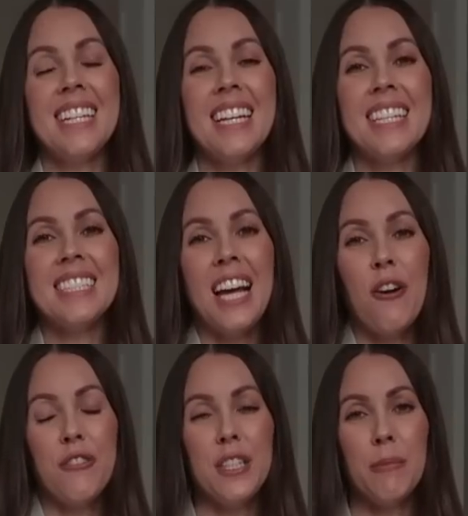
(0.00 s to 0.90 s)
is
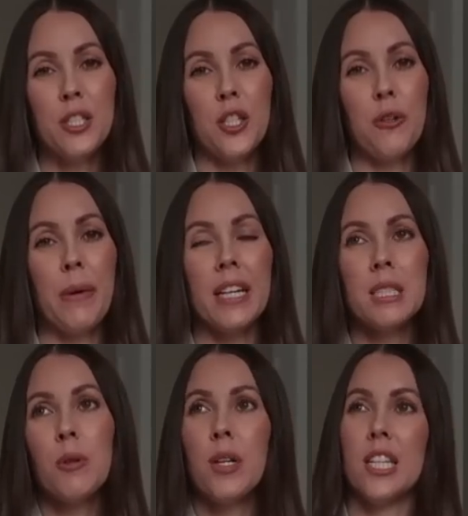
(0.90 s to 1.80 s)
outfit number 2. My
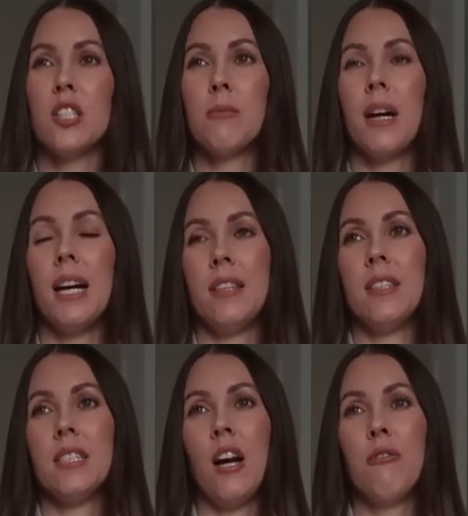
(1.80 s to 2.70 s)
inspiration behind
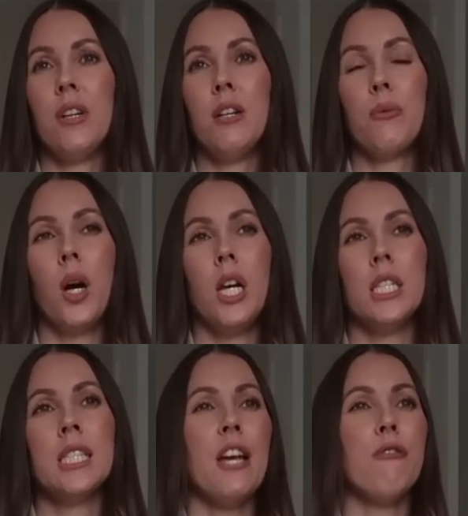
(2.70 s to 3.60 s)
this outfit
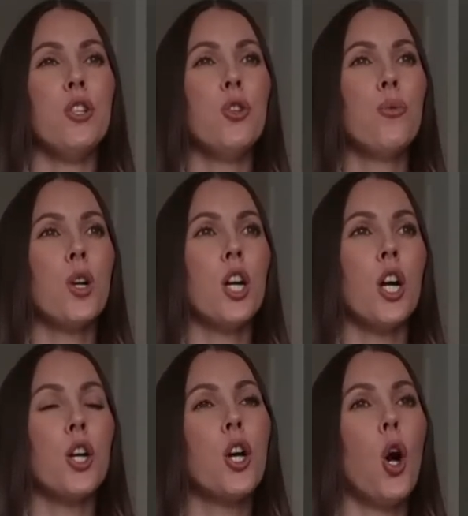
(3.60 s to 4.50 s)
was if you
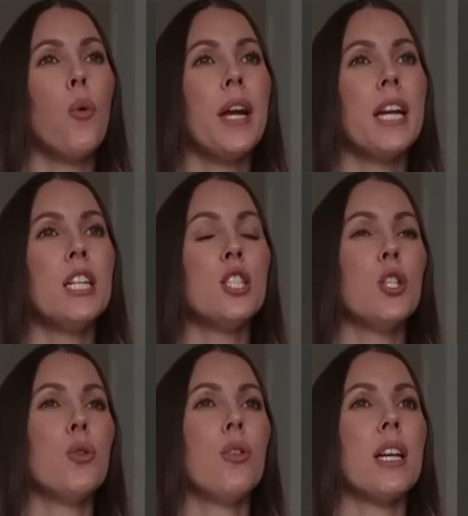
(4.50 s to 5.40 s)
were going
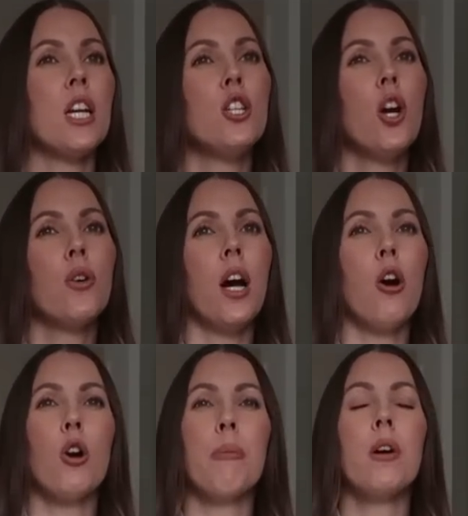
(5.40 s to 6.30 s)
to like a yoga
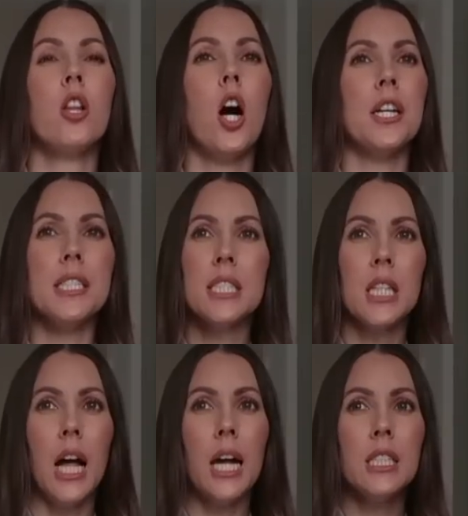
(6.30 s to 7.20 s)
or a Pilates
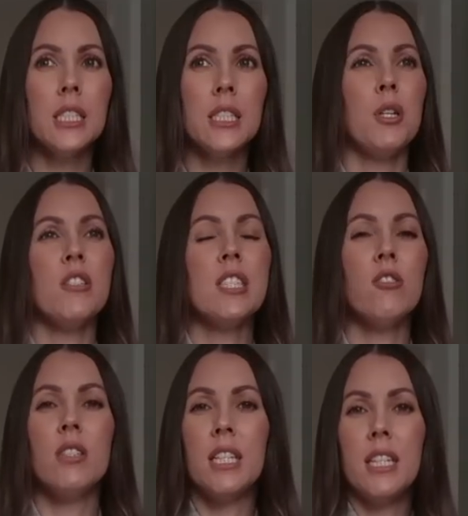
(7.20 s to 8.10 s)
class, but you
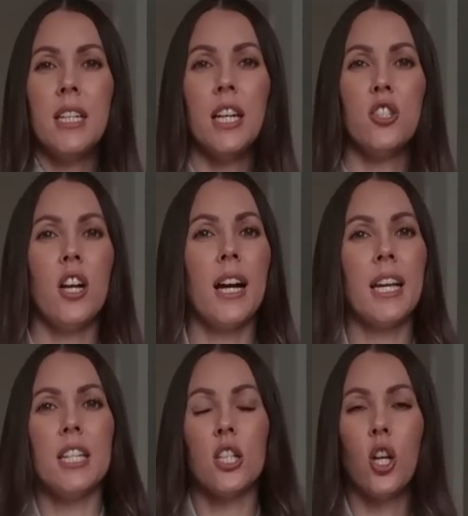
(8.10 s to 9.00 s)
still needed a
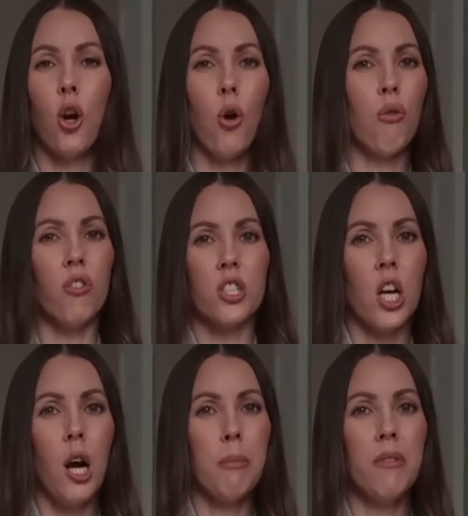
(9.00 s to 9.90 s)
jacket to go over
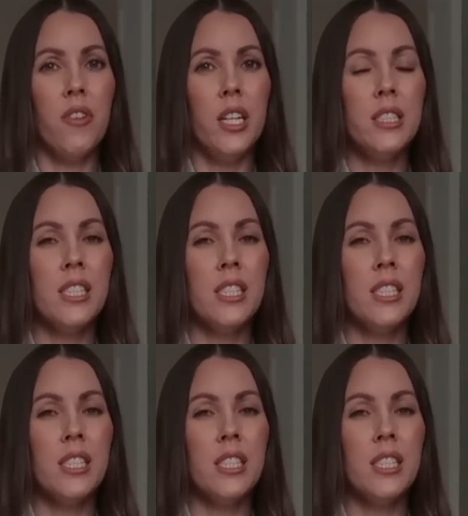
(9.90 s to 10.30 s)
top of it.